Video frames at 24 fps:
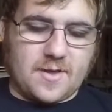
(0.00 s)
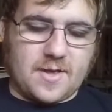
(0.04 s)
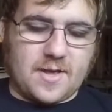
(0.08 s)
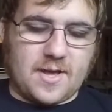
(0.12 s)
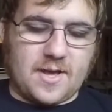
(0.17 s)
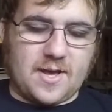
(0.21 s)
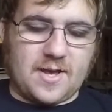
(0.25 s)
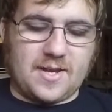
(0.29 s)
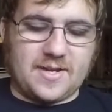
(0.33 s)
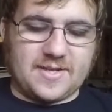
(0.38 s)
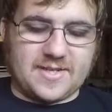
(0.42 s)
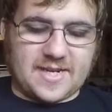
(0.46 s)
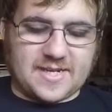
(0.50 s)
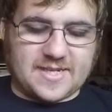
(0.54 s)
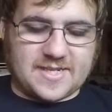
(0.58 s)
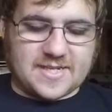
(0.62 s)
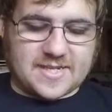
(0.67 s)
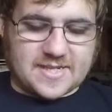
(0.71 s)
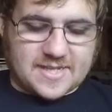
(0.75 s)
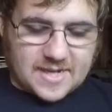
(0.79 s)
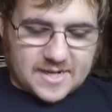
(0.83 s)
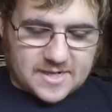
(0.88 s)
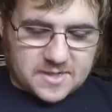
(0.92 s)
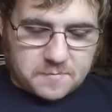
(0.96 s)
It is a
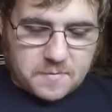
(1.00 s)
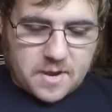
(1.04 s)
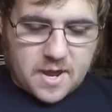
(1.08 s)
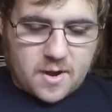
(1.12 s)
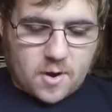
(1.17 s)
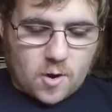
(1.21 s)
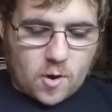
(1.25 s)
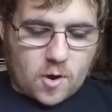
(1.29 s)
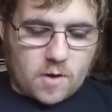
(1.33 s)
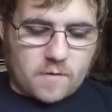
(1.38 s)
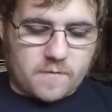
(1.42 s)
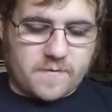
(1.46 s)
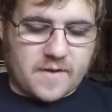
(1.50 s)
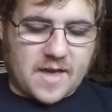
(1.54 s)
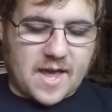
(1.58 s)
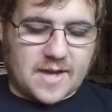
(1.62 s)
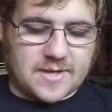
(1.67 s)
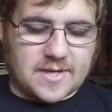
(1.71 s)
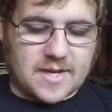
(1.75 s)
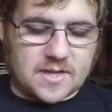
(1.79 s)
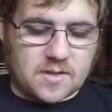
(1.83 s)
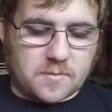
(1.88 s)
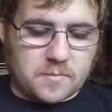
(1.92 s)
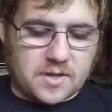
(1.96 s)
6-mana
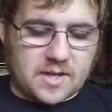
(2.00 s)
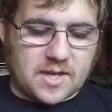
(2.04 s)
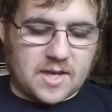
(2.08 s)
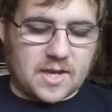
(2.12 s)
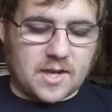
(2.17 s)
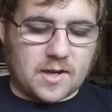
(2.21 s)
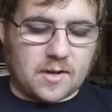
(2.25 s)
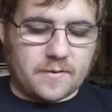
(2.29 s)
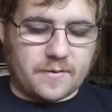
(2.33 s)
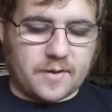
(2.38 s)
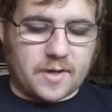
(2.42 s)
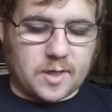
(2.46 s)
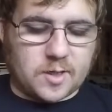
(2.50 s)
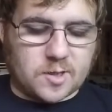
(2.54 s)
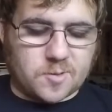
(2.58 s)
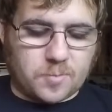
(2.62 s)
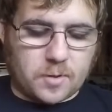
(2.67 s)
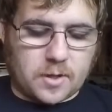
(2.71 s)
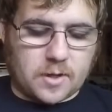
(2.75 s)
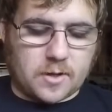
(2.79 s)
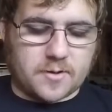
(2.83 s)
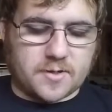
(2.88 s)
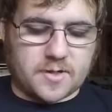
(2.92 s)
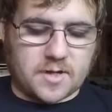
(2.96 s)
artifact. At the beginning of each
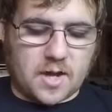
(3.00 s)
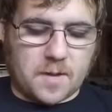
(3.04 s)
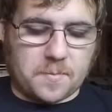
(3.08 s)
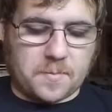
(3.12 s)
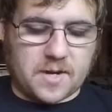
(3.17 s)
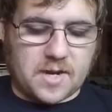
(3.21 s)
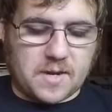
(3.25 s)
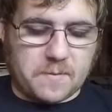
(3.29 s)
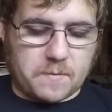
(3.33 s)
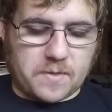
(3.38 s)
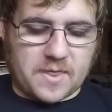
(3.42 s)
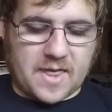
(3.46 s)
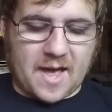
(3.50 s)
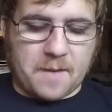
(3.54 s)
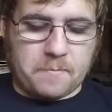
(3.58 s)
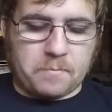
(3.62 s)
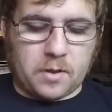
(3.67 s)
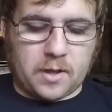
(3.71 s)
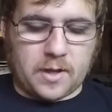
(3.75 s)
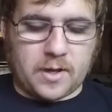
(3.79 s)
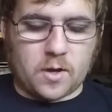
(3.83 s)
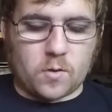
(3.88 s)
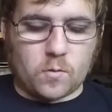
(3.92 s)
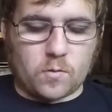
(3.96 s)
player's upkeep, that
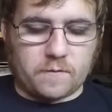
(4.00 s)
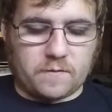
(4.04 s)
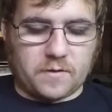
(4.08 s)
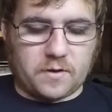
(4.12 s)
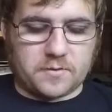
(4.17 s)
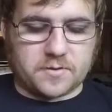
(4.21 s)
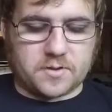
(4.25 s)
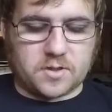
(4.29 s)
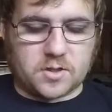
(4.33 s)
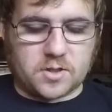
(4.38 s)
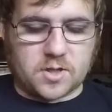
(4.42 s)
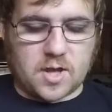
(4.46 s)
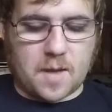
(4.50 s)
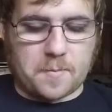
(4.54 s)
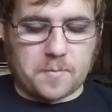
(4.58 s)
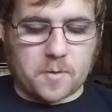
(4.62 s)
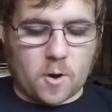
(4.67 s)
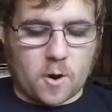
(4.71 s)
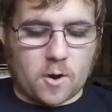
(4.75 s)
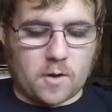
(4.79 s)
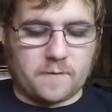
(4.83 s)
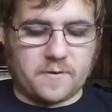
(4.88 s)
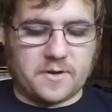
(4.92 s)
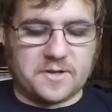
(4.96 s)
player reveals the top
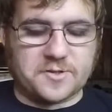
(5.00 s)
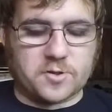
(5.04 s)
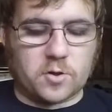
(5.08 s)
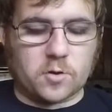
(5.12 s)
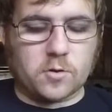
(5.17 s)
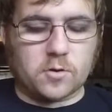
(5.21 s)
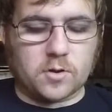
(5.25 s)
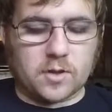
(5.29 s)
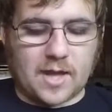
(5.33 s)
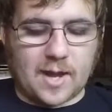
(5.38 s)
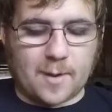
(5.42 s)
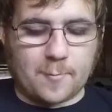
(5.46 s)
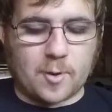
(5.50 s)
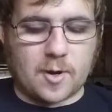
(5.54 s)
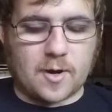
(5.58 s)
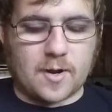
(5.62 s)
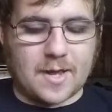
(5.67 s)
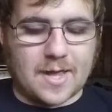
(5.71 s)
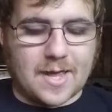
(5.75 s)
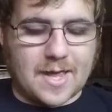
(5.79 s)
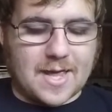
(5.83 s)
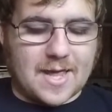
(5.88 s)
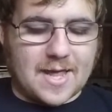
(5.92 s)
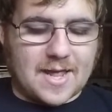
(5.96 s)
card of his or her
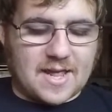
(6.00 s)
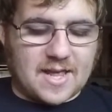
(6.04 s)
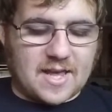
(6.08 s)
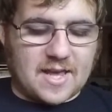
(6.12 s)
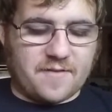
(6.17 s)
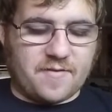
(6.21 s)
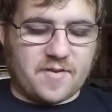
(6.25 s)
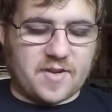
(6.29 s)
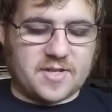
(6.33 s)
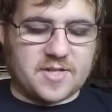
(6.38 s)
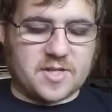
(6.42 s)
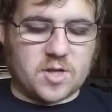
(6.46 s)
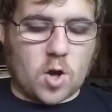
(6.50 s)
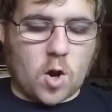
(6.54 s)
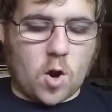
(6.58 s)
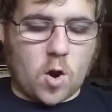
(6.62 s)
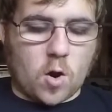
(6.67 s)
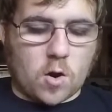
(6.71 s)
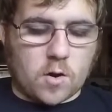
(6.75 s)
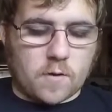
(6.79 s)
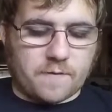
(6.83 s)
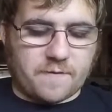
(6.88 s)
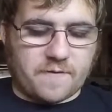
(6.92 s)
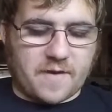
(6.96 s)
library. If it is an
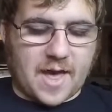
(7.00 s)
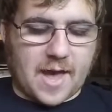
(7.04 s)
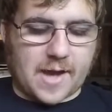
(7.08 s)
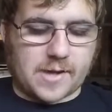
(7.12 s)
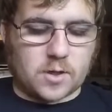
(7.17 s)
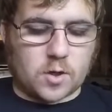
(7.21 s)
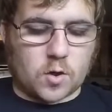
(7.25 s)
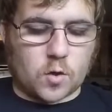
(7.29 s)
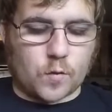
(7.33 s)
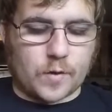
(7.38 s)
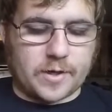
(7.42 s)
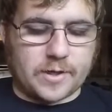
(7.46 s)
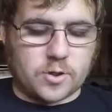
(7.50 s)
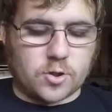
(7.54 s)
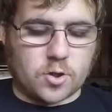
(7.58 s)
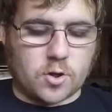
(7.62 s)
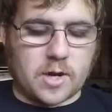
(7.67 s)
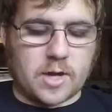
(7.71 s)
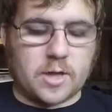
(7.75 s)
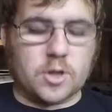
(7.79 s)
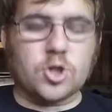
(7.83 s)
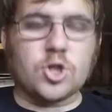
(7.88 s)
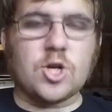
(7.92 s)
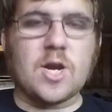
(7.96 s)
artifact,
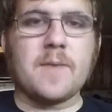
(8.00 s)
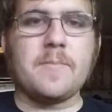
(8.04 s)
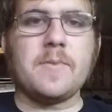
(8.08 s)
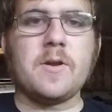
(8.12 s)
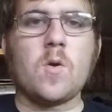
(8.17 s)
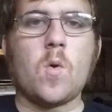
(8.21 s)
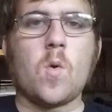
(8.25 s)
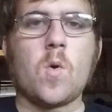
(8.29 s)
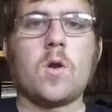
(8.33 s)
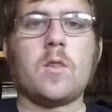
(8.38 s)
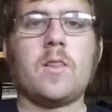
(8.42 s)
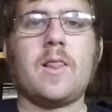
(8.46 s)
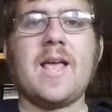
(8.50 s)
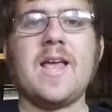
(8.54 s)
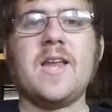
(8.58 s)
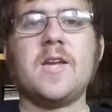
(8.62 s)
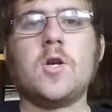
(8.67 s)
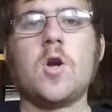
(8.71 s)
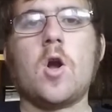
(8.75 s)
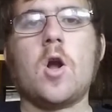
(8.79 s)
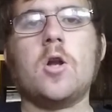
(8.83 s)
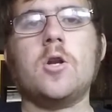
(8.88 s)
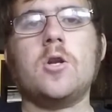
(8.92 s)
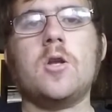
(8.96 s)
creature, enchantment, or land
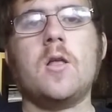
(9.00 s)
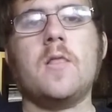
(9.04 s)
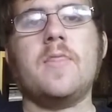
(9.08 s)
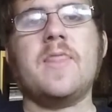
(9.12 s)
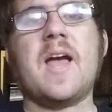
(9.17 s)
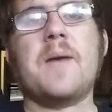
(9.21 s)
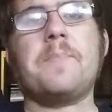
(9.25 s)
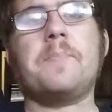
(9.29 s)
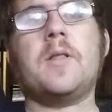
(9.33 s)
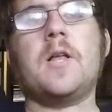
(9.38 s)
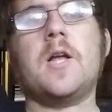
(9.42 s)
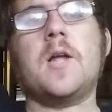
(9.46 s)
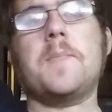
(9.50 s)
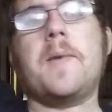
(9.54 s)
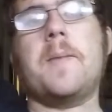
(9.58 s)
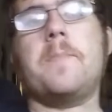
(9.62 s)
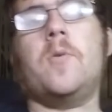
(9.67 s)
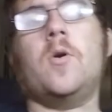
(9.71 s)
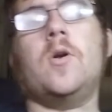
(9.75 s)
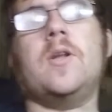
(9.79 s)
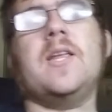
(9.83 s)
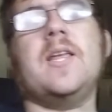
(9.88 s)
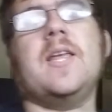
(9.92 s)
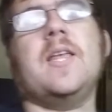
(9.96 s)
card, that player may
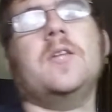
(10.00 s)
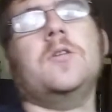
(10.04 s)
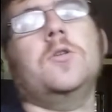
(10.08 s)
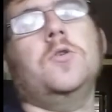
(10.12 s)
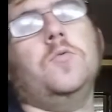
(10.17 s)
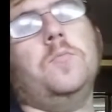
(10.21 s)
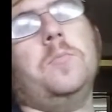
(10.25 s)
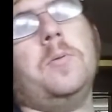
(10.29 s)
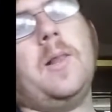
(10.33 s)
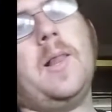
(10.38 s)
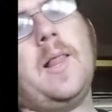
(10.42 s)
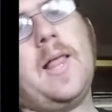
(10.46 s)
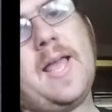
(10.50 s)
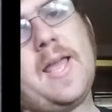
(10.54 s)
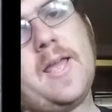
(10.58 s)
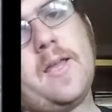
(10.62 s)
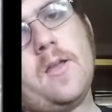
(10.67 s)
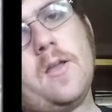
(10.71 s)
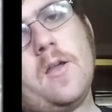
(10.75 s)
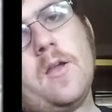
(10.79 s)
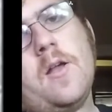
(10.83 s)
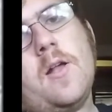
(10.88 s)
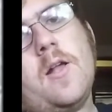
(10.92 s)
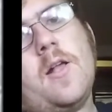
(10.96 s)
put it into play.
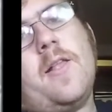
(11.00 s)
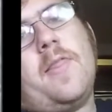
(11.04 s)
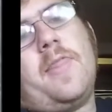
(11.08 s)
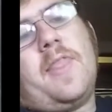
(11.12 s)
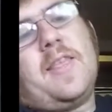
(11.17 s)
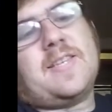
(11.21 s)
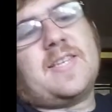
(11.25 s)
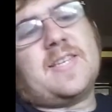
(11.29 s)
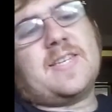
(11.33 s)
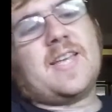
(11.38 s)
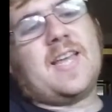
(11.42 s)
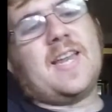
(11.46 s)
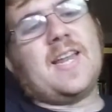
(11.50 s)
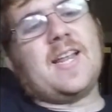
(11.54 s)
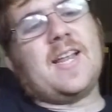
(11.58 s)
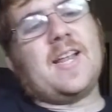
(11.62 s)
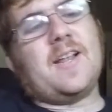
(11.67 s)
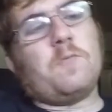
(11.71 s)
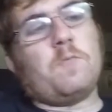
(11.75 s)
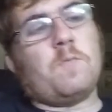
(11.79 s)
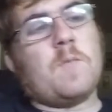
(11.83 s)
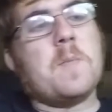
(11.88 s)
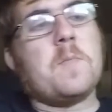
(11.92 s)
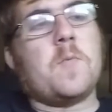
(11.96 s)
This is going to...
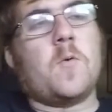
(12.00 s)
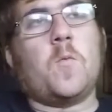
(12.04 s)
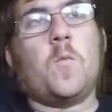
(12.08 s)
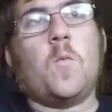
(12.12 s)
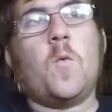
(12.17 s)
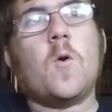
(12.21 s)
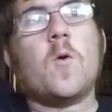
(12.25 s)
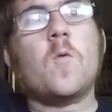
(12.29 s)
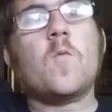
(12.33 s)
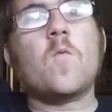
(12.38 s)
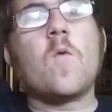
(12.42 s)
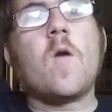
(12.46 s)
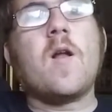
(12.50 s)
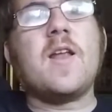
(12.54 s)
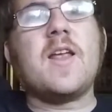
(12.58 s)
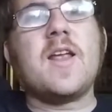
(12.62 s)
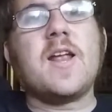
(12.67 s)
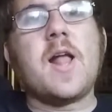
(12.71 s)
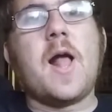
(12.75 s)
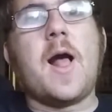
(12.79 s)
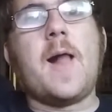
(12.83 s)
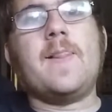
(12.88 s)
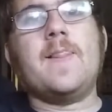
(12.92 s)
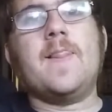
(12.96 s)
Remember, we're
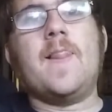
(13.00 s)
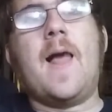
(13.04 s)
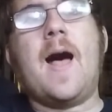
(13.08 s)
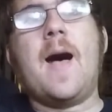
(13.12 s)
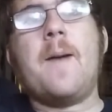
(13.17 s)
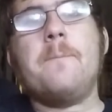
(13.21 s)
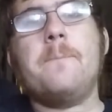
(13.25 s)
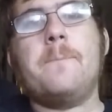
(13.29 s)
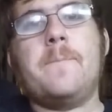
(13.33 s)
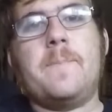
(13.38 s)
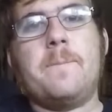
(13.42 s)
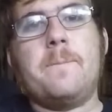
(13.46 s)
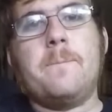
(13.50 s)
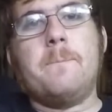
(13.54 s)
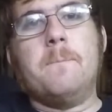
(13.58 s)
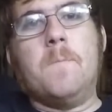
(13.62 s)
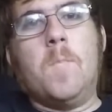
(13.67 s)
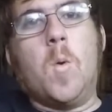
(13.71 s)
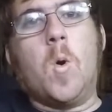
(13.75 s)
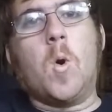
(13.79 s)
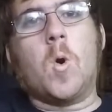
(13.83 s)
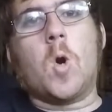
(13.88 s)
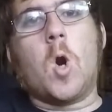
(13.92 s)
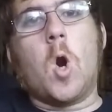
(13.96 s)
running a lot
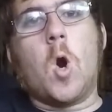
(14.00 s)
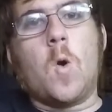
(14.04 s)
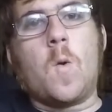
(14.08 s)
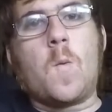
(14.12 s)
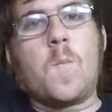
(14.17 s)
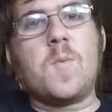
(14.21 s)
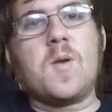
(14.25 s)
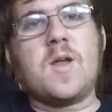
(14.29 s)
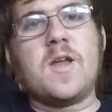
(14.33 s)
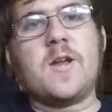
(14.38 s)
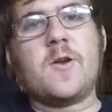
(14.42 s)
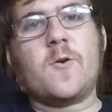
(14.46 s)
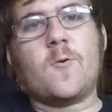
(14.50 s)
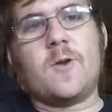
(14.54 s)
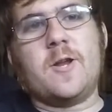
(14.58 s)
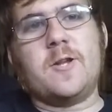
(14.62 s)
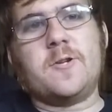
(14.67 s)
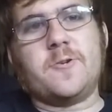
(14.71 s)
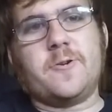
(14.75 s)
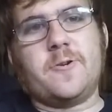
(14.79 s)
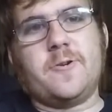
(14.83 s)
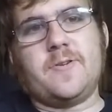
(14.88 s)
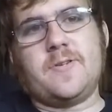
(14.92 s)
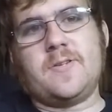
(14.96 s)
more OP
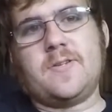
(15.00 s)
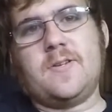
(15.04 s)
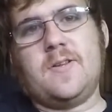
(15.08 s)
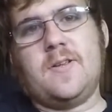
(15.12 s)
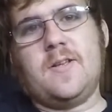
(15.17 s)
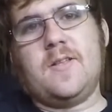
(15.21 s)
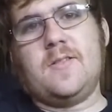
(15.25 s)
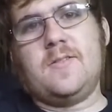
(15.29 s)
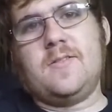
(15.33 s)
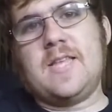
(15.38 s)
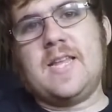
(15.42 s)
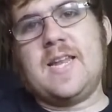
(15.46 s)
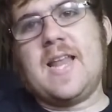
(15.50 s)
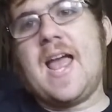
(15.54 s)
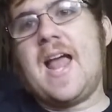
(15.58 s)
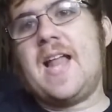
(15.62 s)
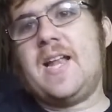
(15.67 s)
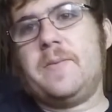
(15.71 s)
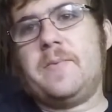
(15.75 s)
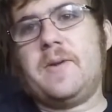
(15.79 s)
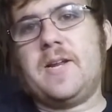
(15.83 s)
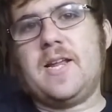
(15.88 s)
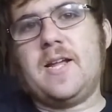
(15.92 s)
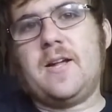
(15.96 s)
creatures than
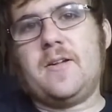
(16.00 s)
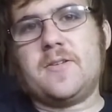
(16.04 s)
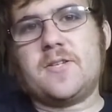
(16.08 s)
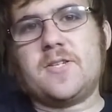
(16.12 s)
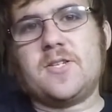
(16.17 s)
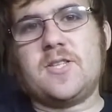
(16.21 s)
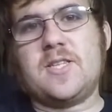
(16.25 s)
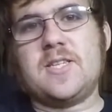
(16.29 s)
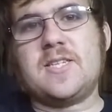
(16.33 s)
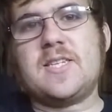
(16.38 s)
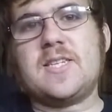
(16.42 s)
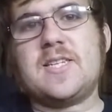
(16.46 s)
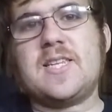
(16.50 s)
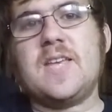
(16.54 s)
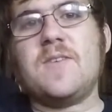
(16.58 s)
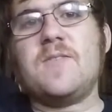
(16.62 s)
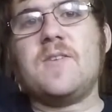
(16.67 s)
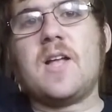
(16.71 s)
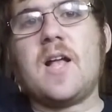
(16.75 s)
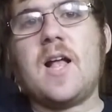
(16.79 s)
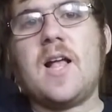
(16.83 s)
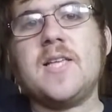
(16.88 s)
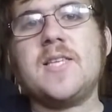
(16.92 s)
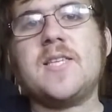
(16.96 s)
anybody else. So this is
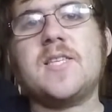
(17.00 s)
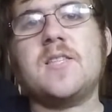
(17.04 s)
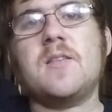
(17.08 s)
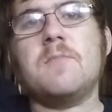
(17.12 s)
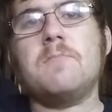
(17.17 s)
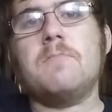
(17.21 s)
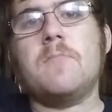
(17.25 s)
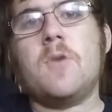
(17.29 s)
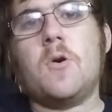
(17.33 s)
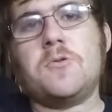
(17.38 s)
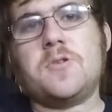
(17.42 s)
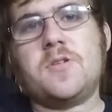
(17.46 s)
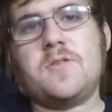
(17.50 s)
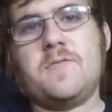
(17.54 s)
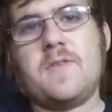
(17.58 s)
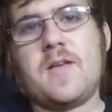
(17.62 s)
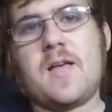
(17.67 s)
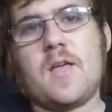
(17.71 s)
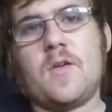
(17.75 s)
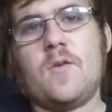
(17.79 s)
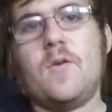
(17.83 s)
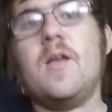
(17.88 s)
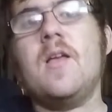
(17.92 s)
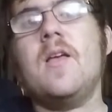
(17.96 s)
giving us the most
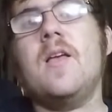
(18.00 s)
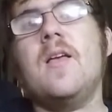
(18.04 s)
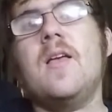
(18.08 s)
value.